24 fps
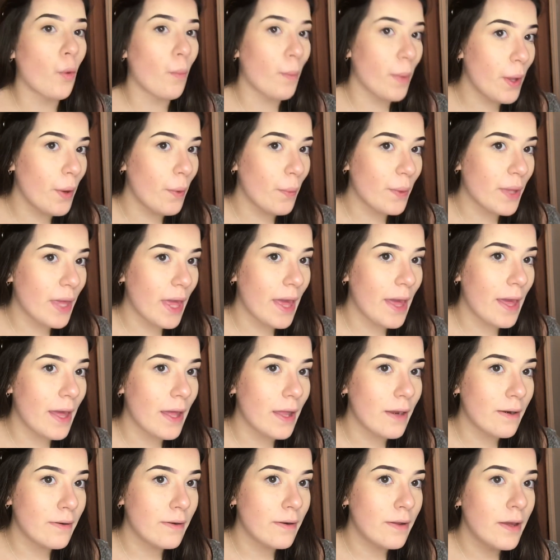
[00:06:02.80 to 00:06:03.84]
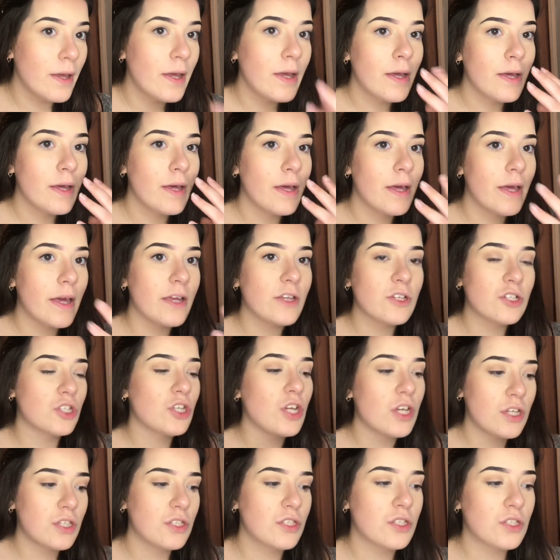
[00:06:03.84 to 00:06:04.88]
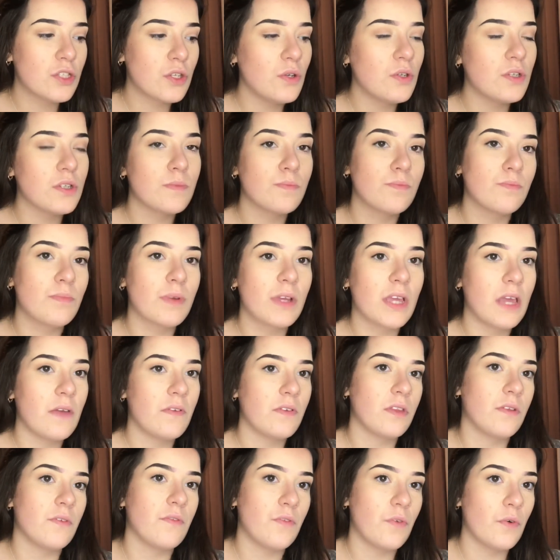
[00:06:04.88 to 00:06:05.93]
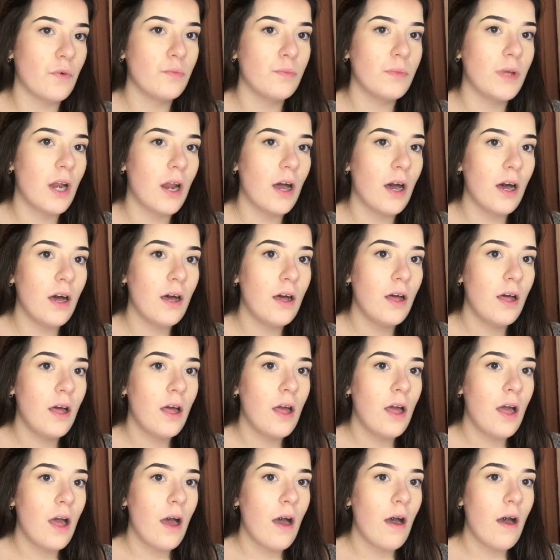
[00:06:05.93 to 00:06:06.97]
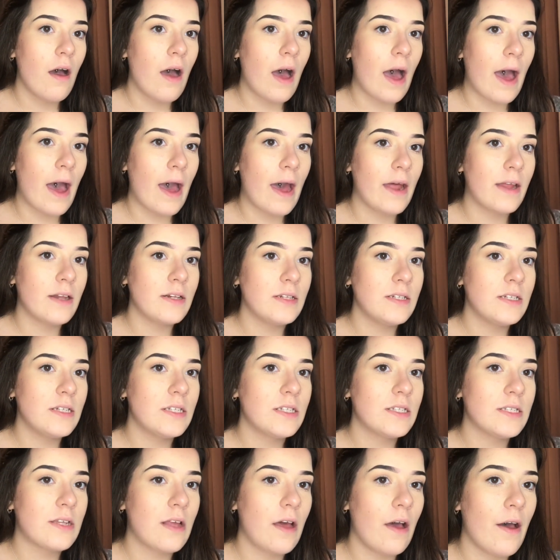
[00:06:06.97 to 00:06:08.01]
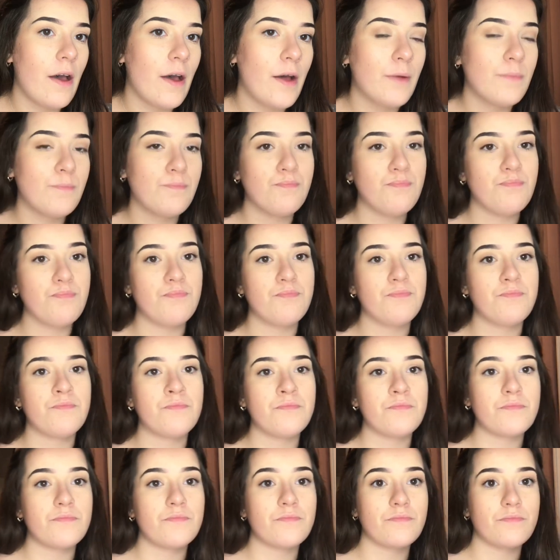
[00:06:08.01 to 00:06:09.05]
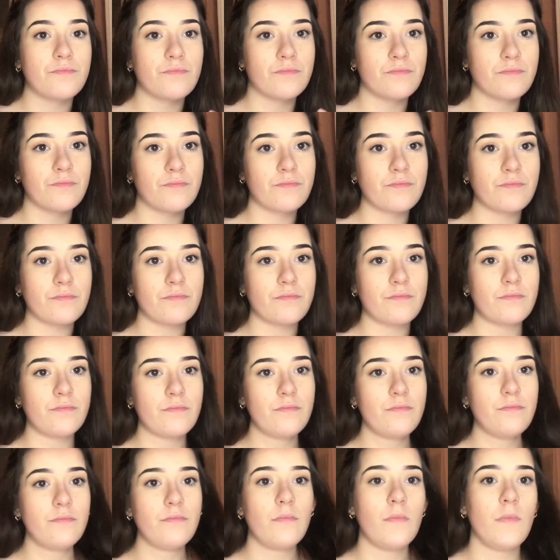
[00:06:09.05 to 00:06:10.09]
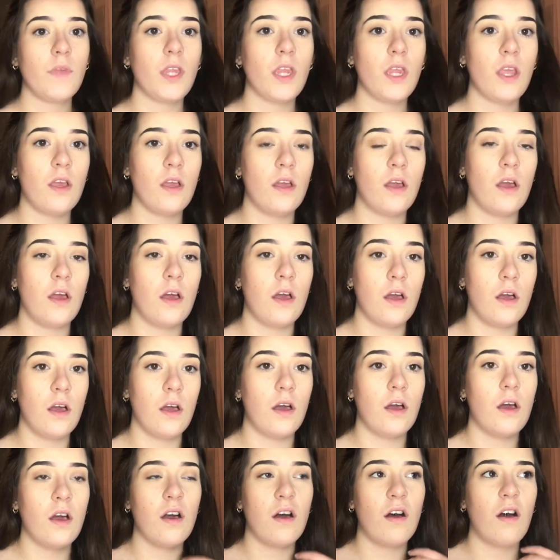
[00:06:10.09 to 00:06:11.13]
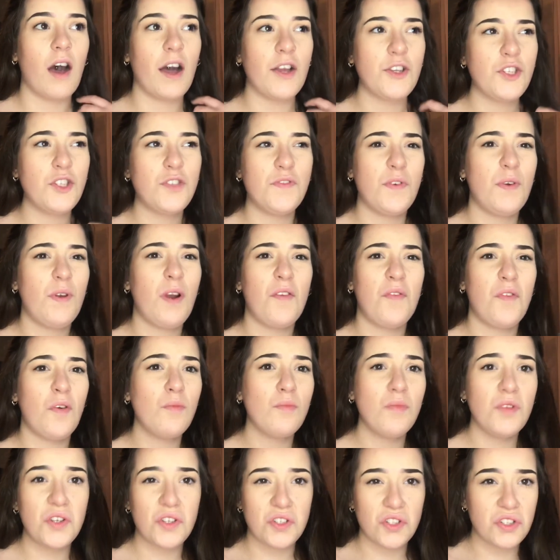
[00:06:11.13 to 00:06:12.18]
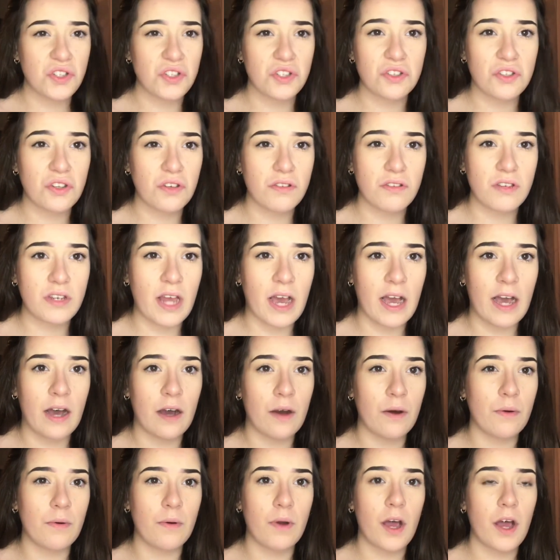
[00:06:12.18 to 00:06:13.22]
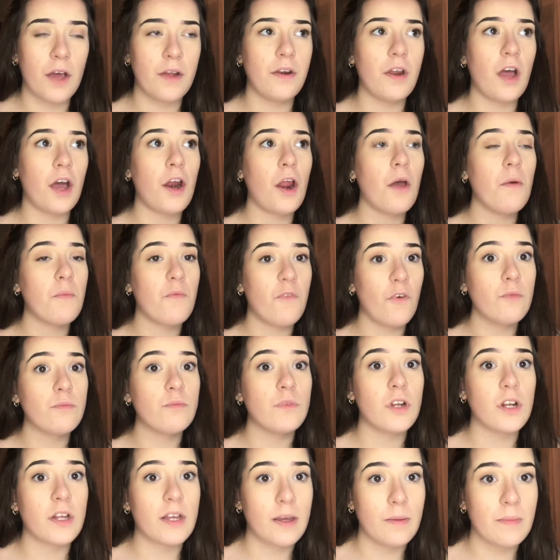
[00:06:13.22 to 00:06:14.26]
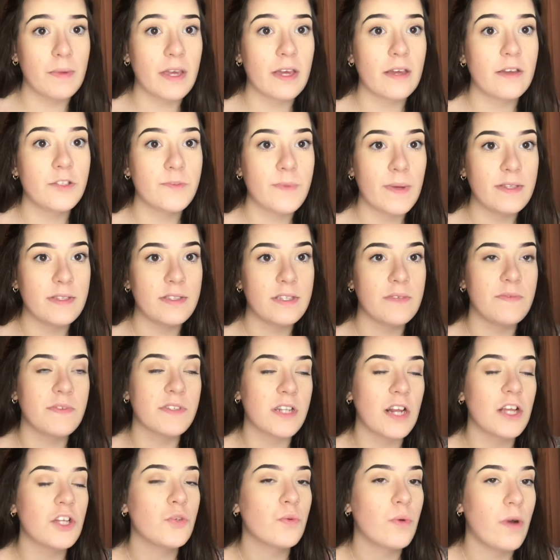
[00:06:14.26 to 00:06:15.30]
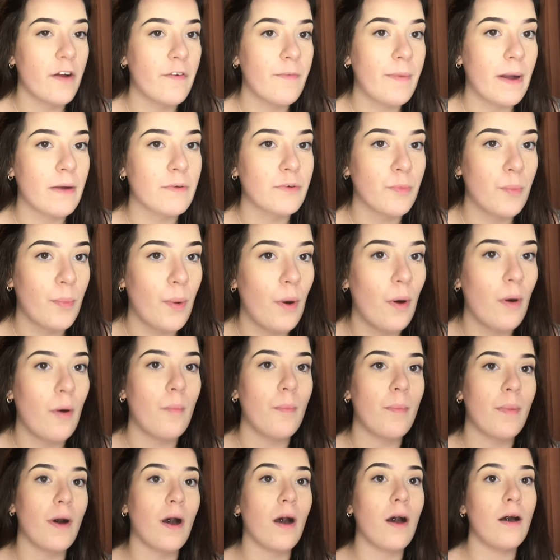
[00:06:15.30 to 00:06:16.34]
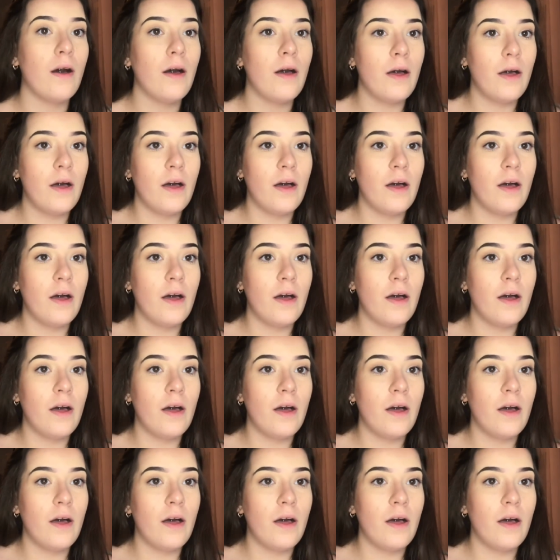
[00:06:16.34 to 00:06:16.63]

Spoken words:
your milk in, it's just as good as giving them formula. And I just feel like formula is just as good now. And I know formula can be expensive, it's like £12 a pop, but